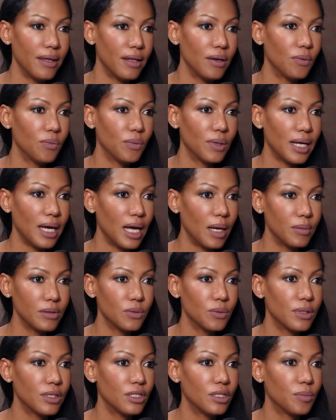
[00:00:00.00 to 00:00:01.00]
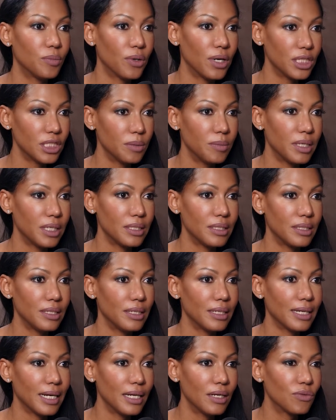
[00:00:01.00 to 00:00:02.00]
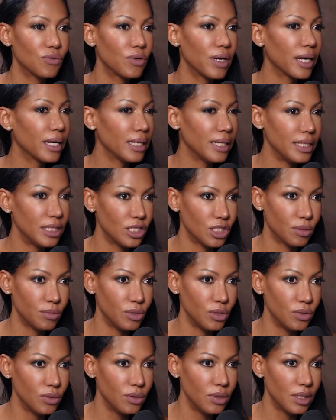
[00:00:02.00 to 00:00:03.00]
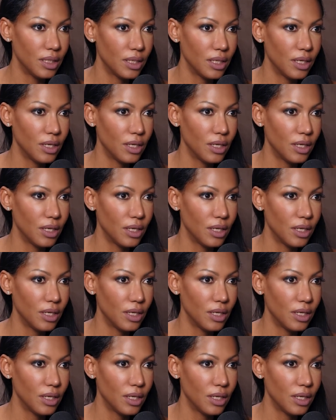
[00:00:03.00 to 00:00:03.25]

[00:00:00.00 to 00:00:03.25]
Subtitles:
then what happens with the depression medicine, it kind of regulates your mood.